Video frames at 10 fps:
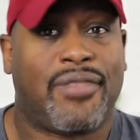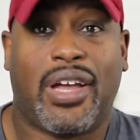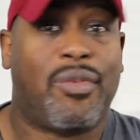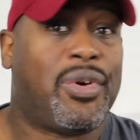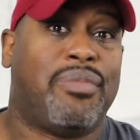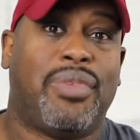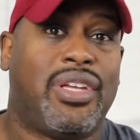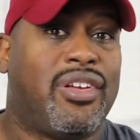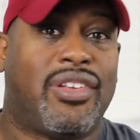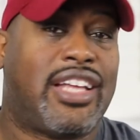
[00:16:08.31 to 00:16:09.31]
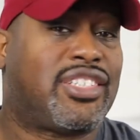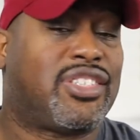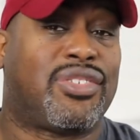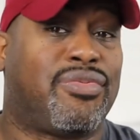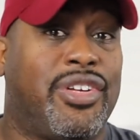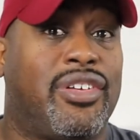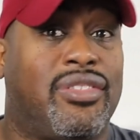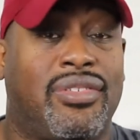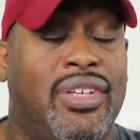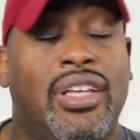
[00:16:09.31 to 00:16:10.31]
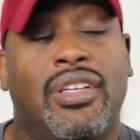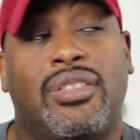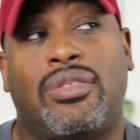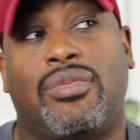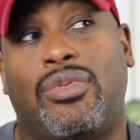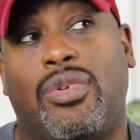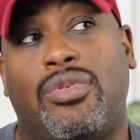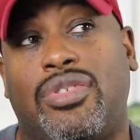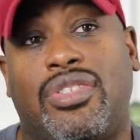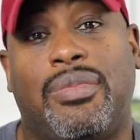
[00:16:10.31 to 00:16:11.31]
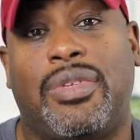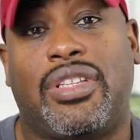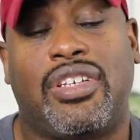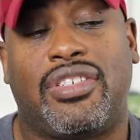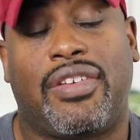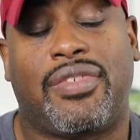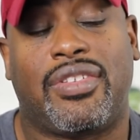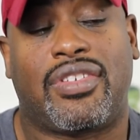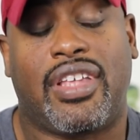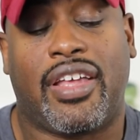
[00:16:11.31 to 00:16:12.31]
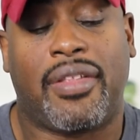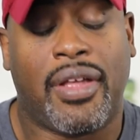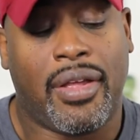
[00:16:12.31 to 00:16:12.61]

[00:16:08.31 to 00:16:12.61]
I wouldn't be here. That's just real. So those are some of the things you have to understand.